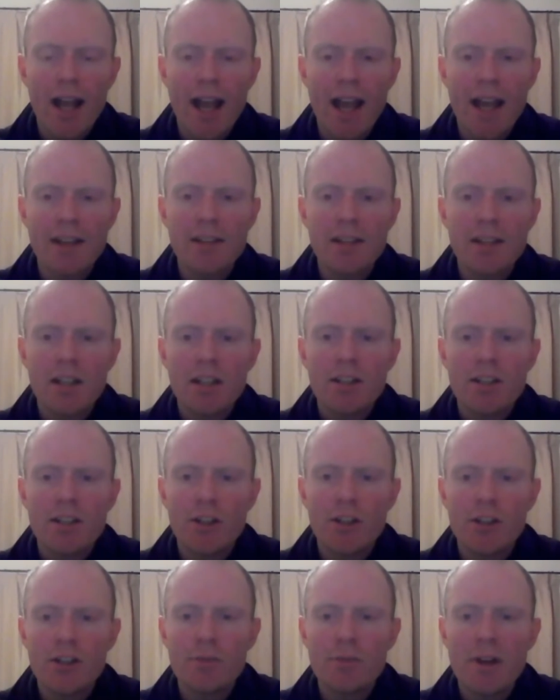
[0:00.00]
And, you
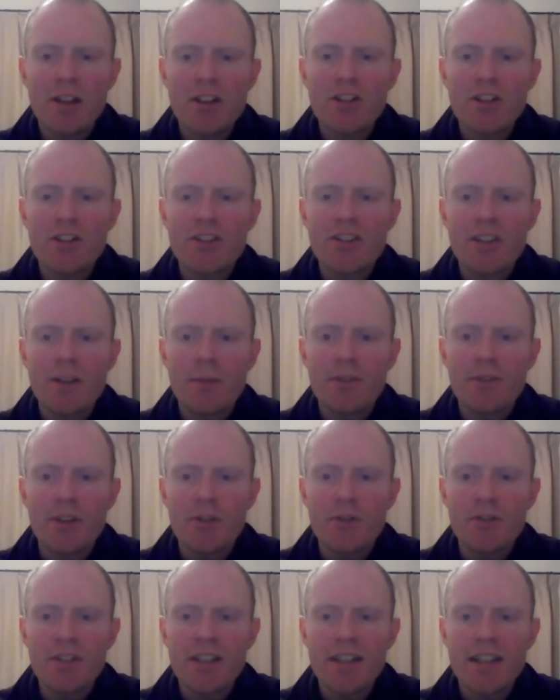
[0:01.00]
know, you mentioned some of
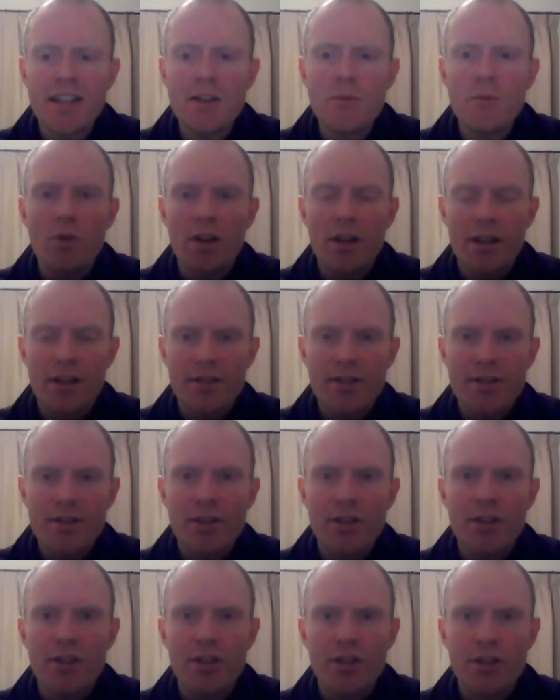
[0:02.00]
those keywords
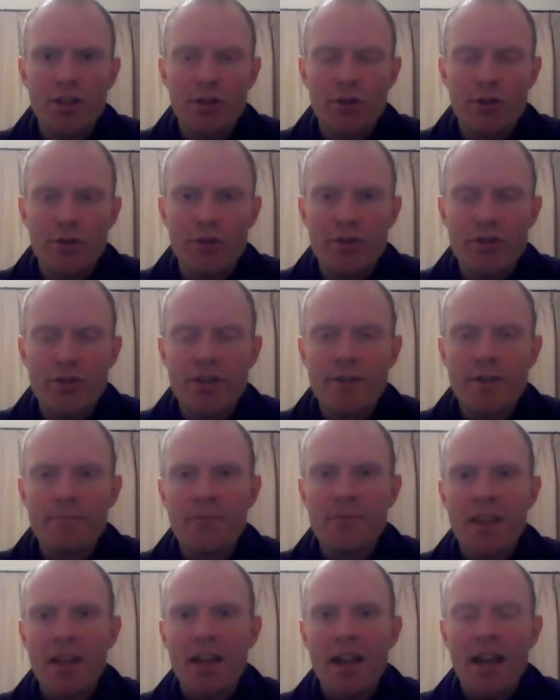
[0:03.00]
that are used,
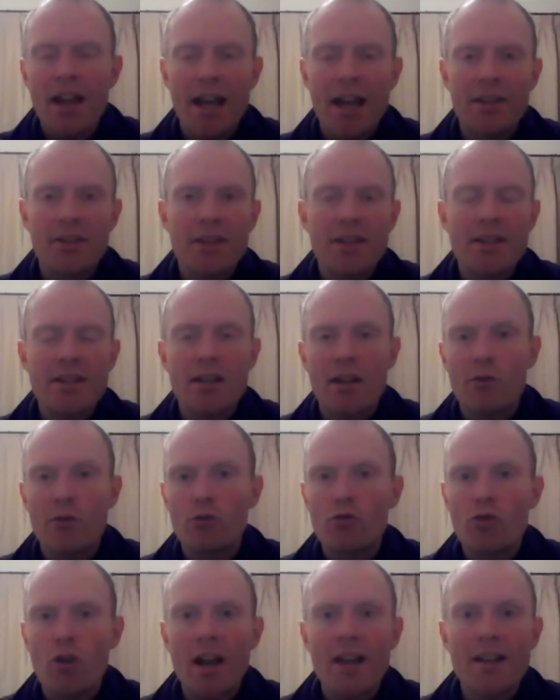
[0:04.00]
and things like
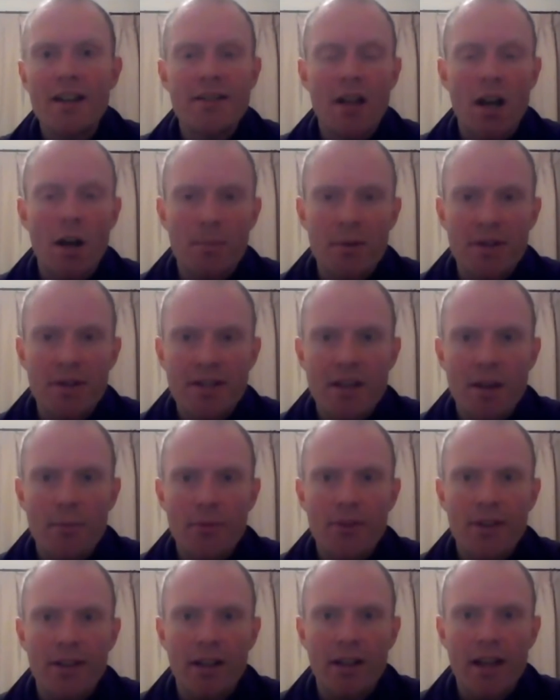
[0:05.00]
rise up is
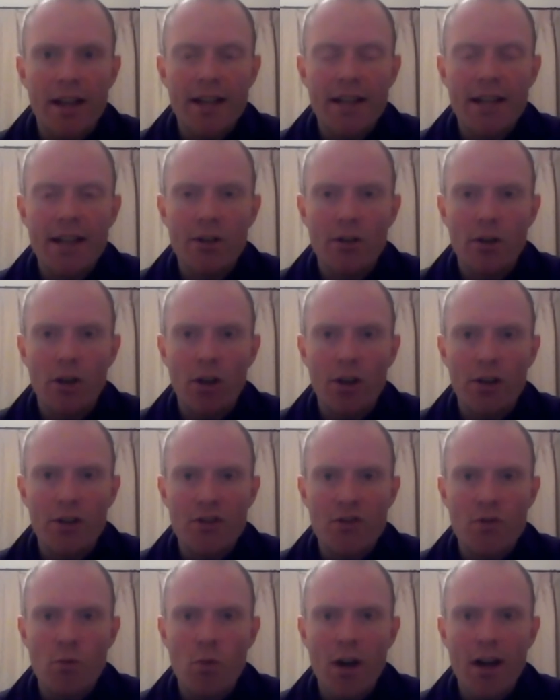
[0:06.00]
something I hear a lot
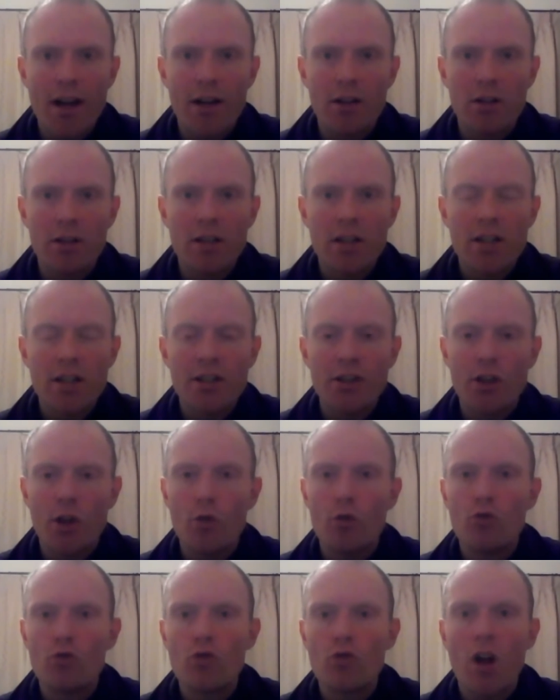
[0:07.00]
as well. You know,
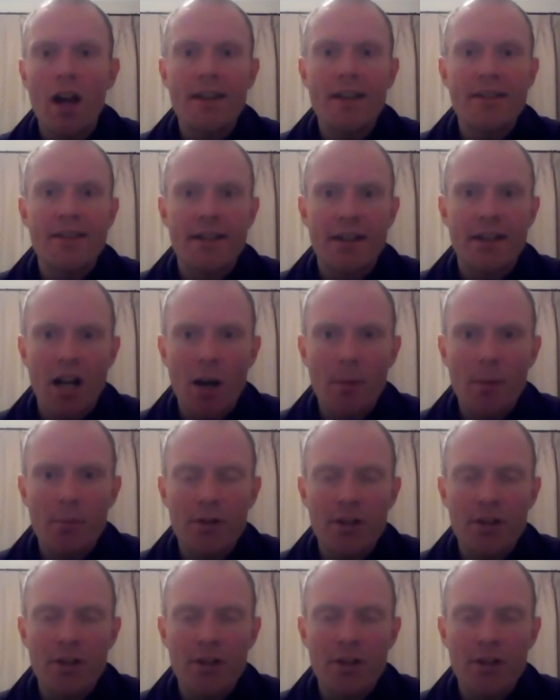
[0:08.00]
rising up.